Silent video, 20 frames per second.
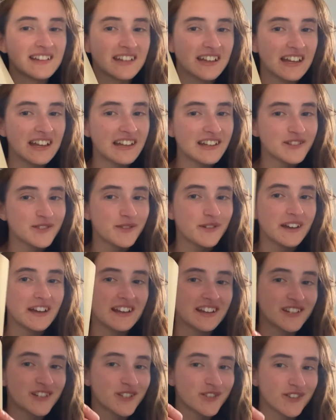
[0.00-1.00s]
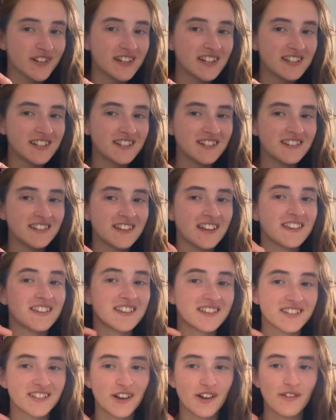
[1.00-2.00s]
like little illustrations at the
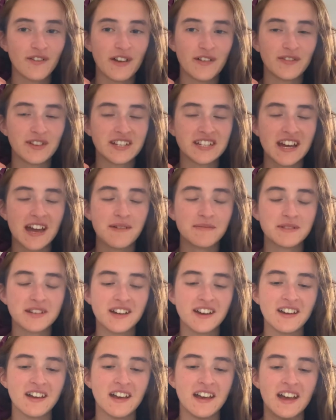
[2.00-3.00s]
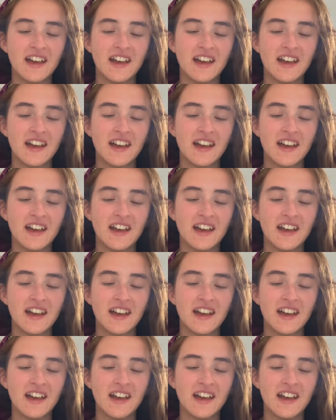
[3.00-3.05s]
start of every chapter.